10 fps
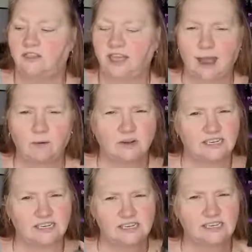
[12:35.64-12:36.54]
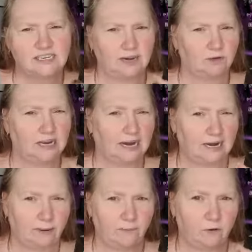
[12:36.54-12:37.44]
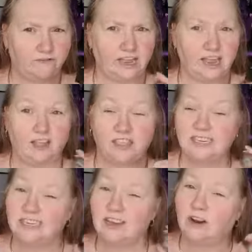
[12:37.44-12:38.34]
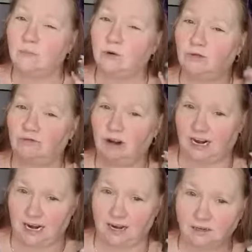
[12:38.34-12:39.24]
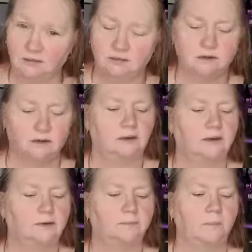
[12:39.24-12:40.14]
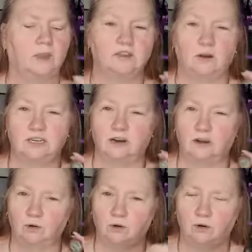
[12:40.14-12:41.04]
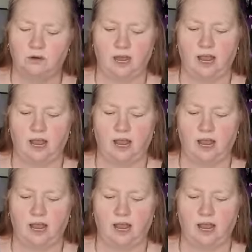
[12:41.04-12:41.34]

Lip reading: that consistency was a little bit more thicker. This is a lot more runnier. So it's a lot more